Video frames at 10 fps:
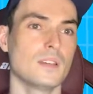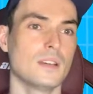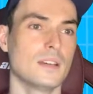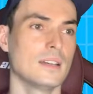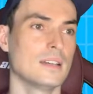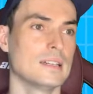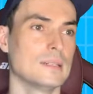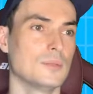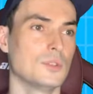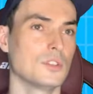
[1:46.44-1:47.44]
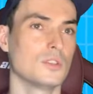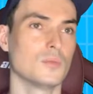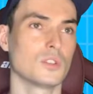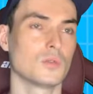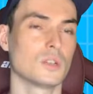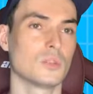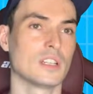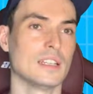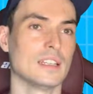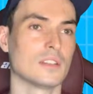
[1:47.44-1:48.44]
uh, what, what do I want
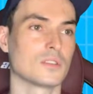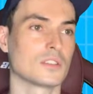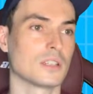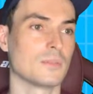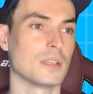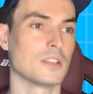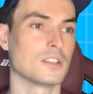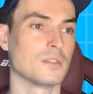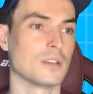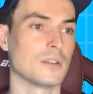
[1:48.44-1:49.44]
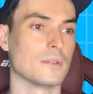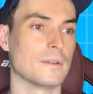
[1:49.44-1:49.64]
to lead alongside Pikachu, though?